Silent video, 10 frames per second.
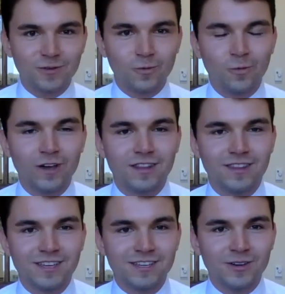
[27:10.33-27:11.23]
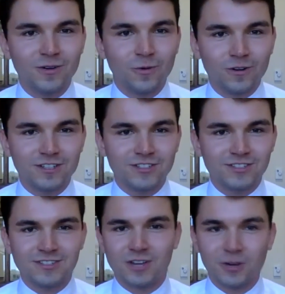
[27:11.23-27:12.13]
what the
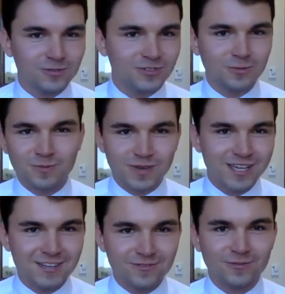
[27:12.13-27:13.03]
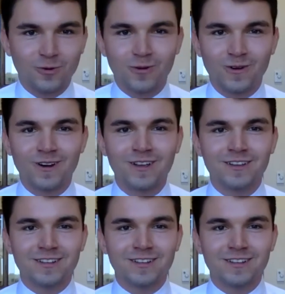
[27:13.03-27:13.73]
ordinance codes would be for